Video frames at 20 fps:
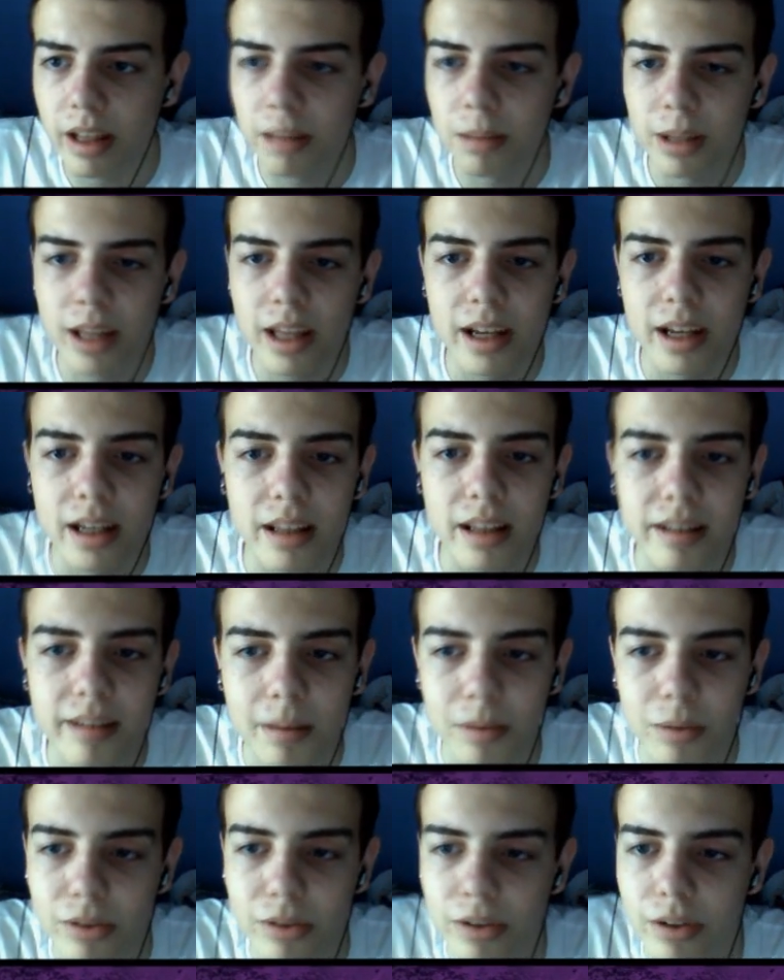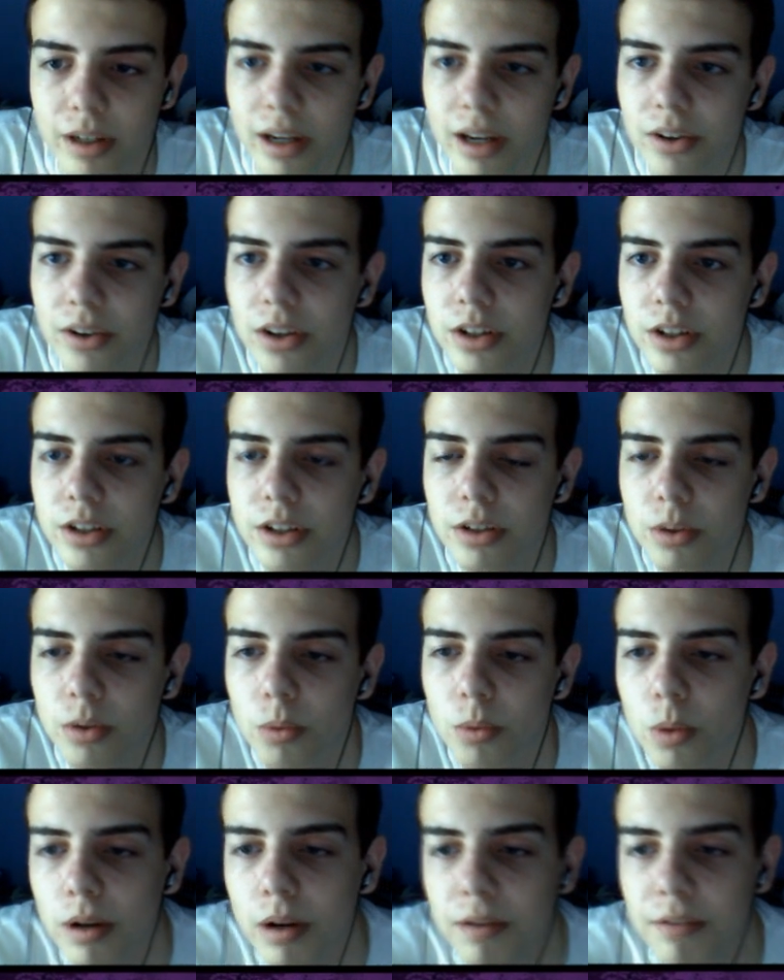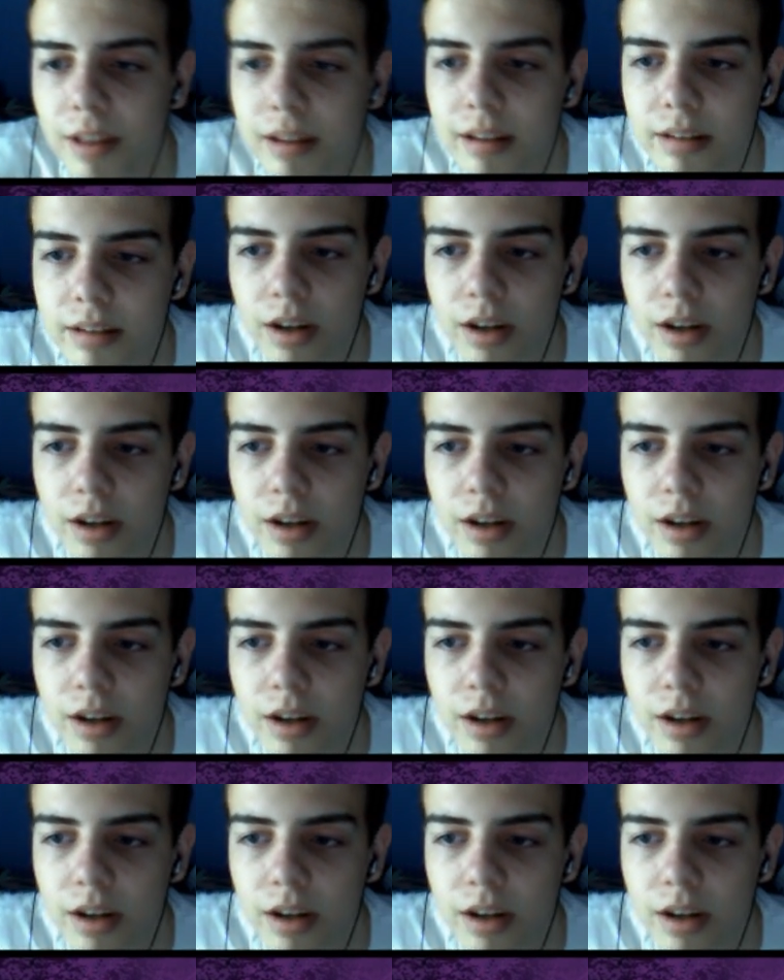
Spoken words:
So that'll be the end of this episode. I unlock one